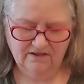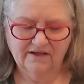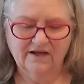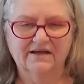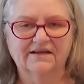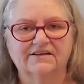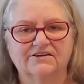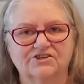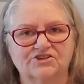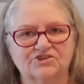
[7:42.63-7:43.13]
I
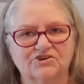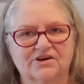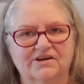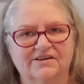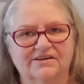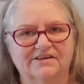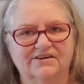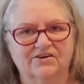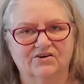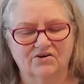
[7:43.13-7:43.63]
can try
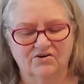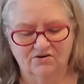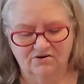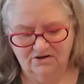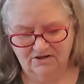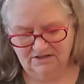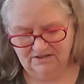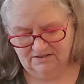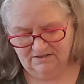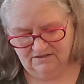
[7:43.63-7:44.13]
it
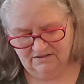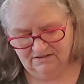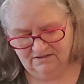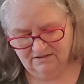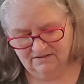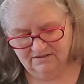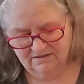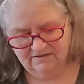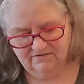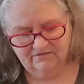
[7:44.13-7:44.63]
on,
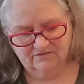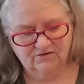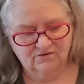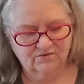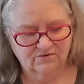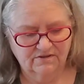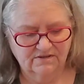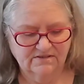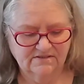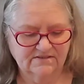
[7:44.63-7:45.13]
of
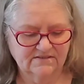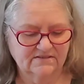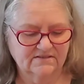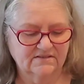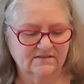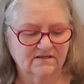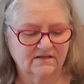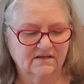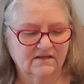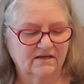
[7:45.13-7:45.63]
course.
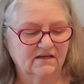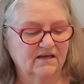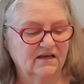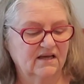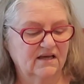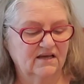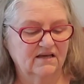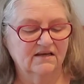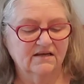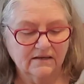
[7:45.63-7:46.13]

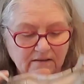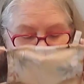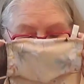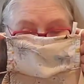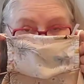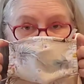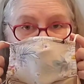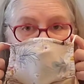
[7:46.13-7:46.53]
And